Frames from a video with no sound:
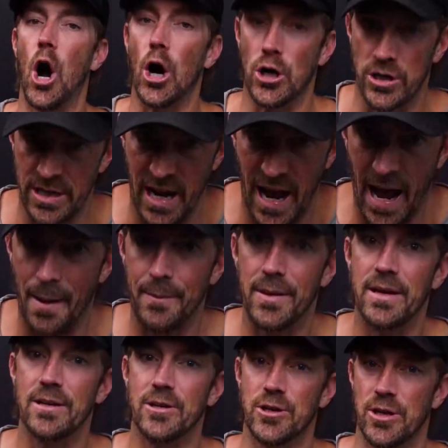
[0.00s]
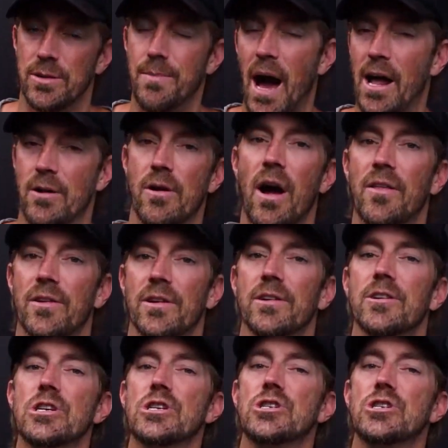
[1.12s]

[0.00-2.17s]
are going to happen, good, bad, or other.